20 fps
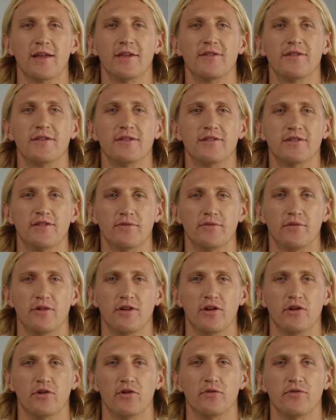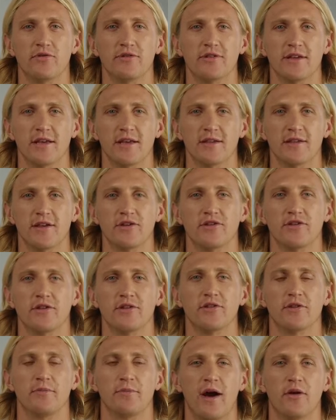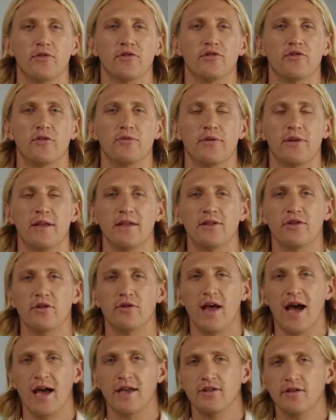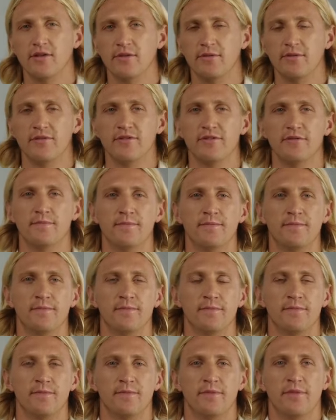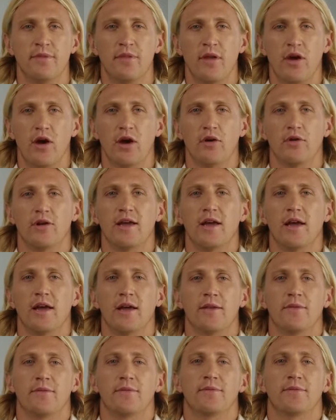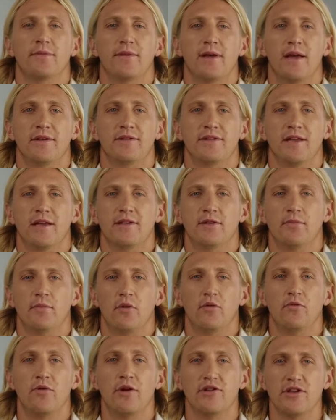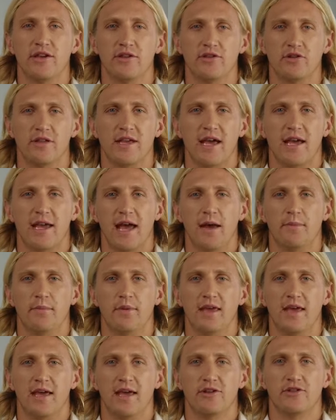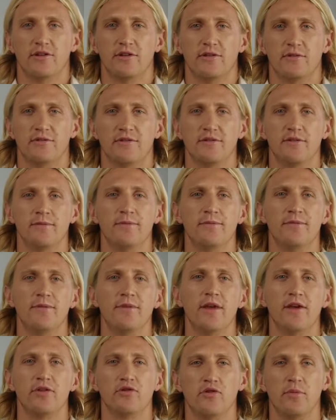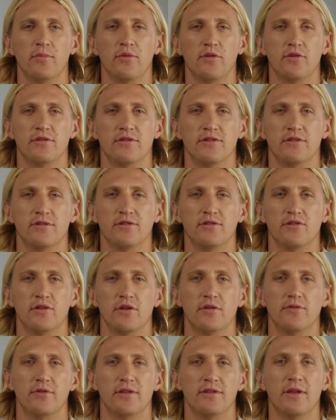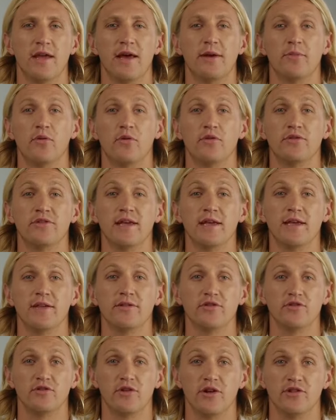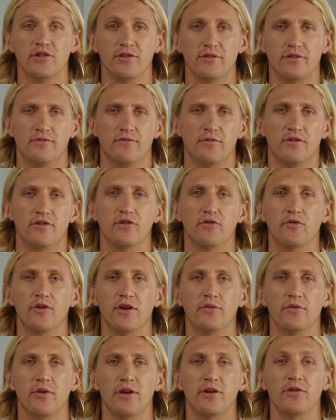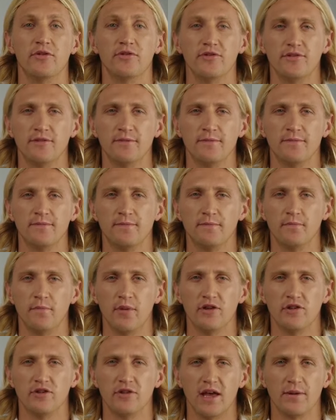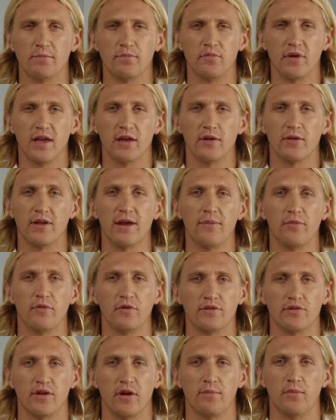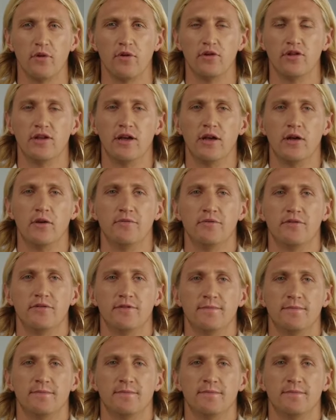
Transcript: assistive cues in addition to mouse-driven interactions. ARIA, Accessible Rich Internet Applications, attributes serve as labels and instructions for screen readers, much like Braille labels on bookshelves.